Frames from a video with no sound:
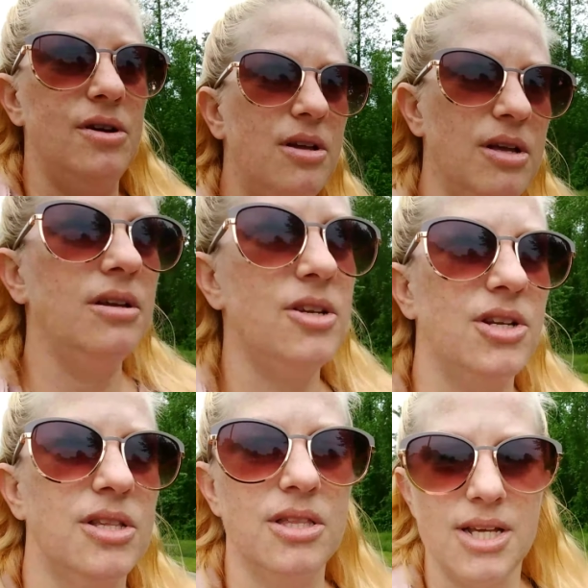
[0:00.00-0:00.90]
you know,
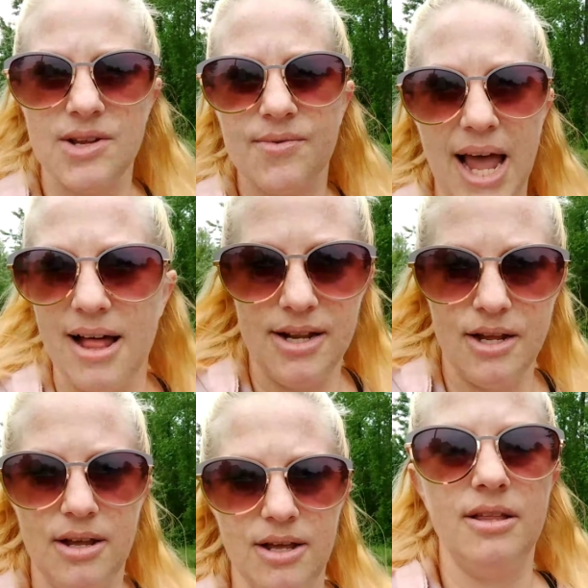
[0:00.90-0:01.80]
it's just, that's the
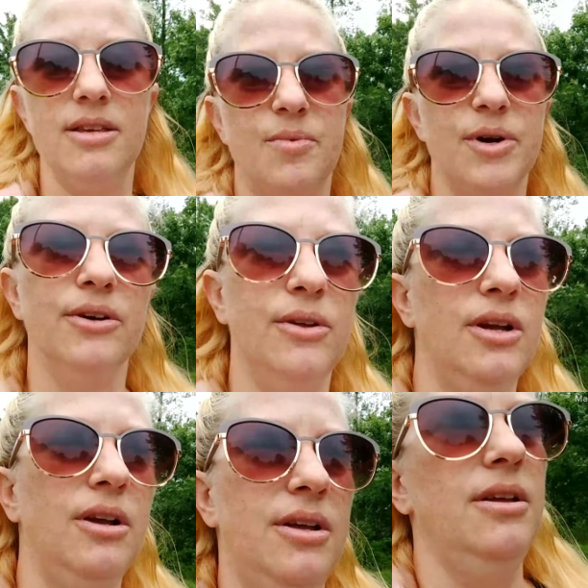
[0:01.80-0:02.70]
reality of this
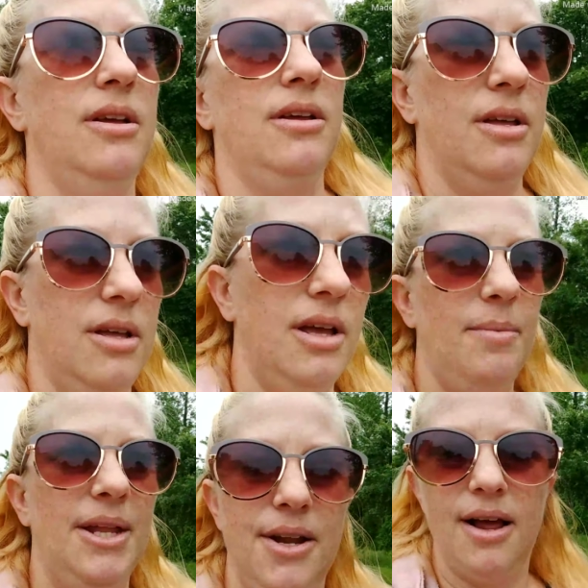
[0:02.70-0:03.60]
world.
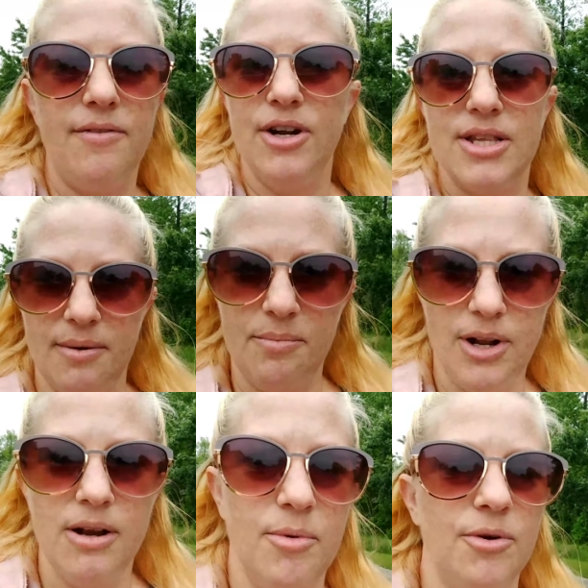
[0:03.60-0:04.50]
I mean, you never,
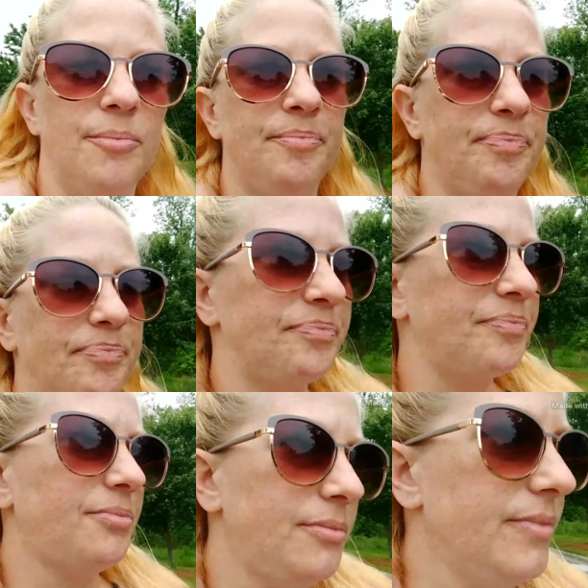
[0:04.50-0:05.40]
it's unpredictable.
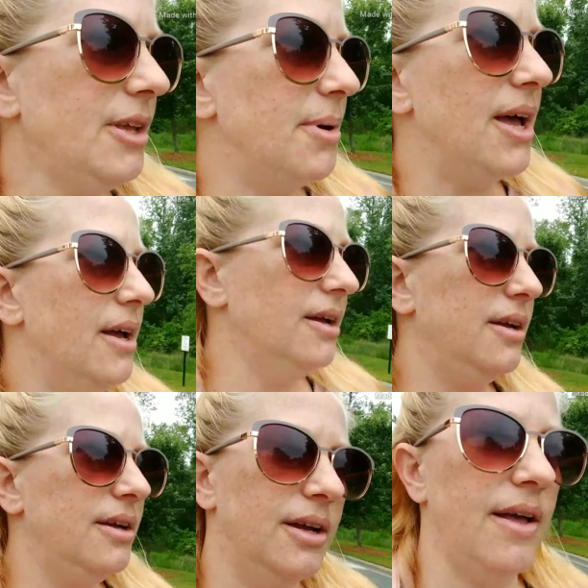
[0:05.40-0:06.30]

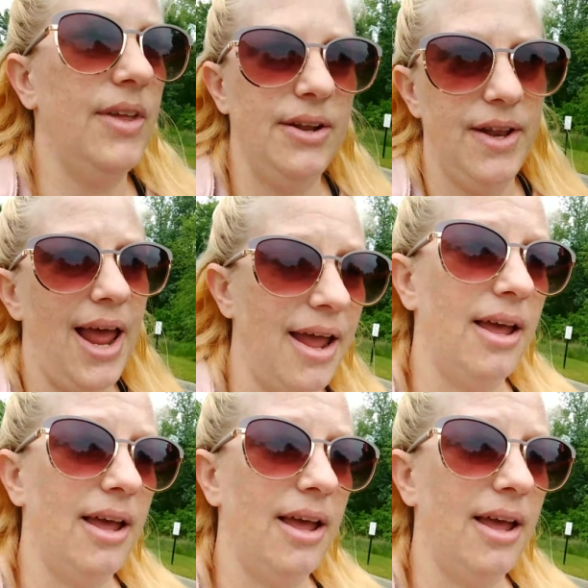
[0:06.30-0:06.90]
But at the end